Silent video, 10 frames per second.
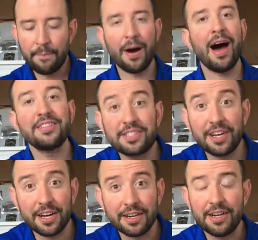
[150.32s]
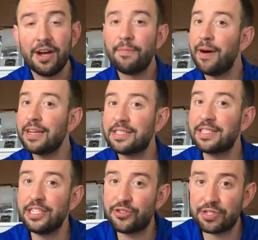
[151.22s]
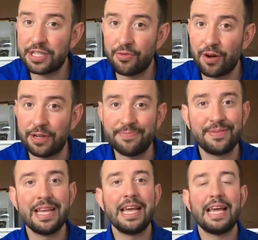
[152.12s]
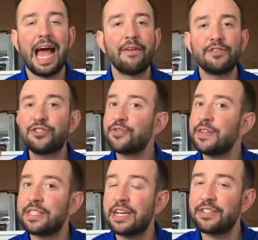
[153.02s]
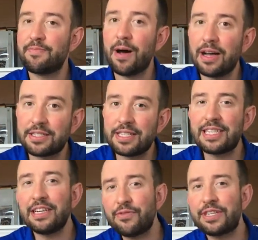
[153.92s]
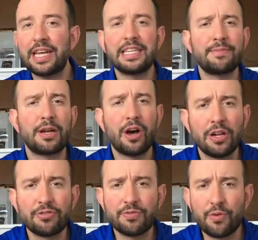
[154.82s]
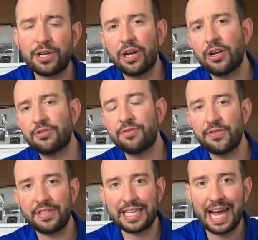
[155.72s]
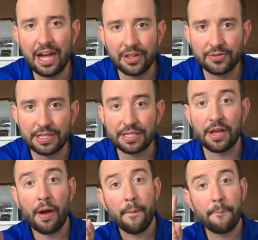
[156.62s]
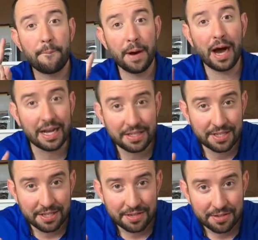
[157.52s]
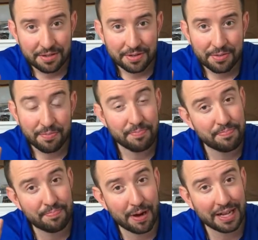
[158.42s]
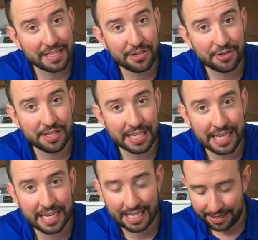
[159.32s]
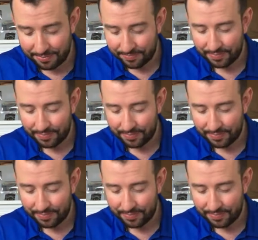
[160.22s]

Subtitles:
Pasta. Pasta is an interesting one. Average serving size of pasta, give or take, is about 140 to 150 calories. But here's the key.